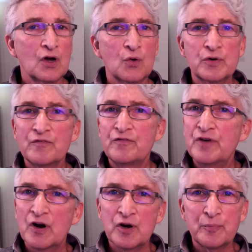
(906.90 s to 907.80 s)
We're
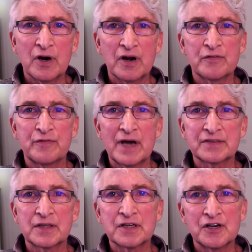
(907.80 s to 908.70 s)
very proud of the
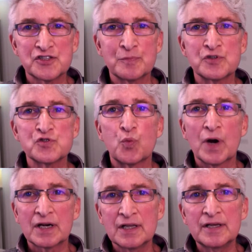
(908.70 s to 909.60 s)
fact that customers
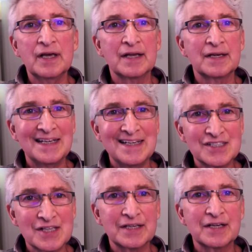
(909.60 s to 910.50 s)
regularly and
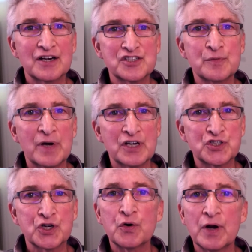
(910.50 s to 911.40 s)
easily customize
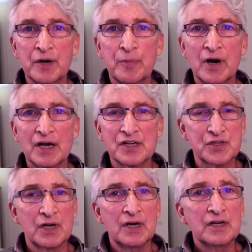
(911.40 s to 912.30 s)
Sugar
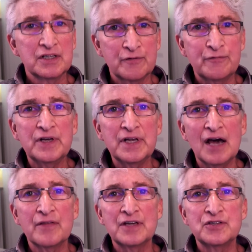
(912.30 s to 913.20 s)
Enterprise to fit
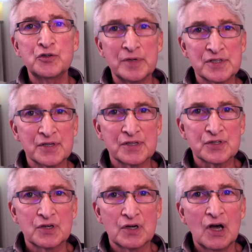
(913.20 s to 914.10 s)
how they do
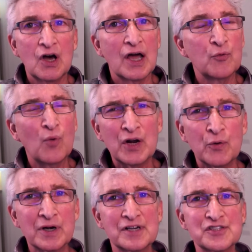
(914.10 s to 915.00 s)
business. And why do
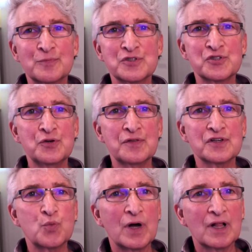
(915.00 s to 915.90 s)
our customers do
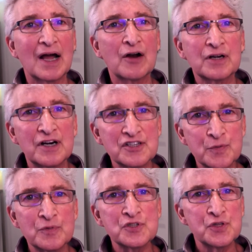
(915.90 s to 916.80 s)
this? Well, our
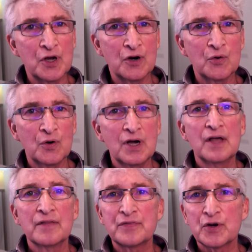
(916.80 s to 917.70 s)
customers know
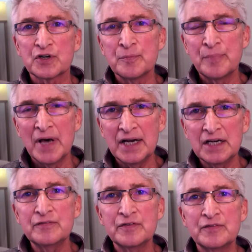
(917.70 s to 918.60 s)
that their
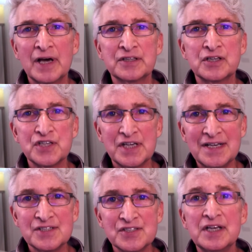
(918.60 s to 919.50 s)
competitive advantage
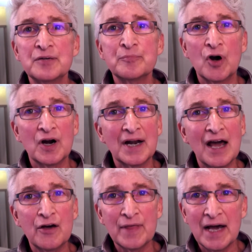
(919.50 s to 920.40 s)
is, in part,
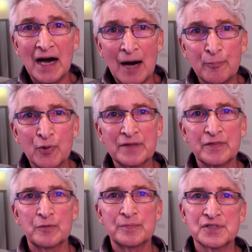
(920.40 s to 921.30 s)
how they operate
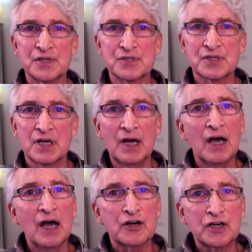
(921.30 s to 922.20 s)
their business.
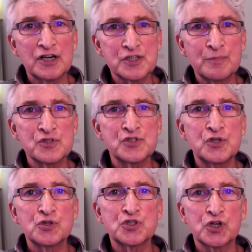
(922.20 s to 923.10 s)
Our customers
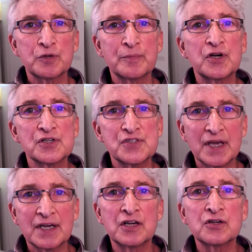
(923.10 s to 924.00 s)
use Sugar because
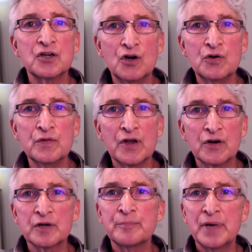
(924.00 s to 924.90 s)
they can encode
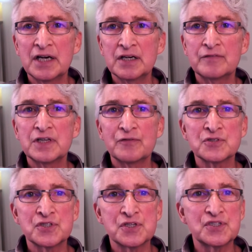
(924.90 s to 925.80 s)
their competitive
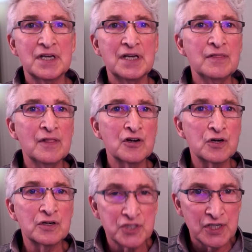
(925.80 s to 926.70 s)
differences in
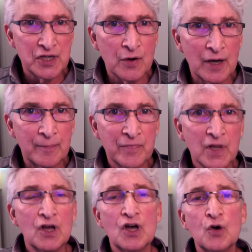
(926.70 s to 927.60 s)
their CRM,
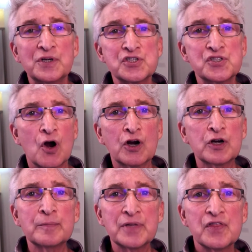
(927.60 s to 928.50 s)
which is
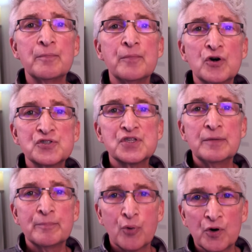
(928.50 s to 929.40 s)
arguably the most
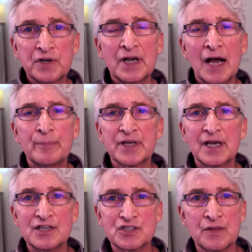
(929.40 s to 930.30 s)
important
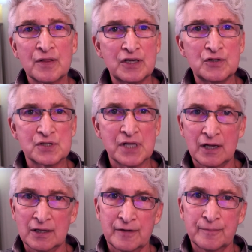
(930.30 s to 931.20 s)
application they use
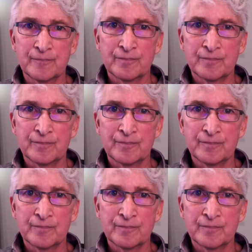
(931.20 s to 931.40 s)
daily.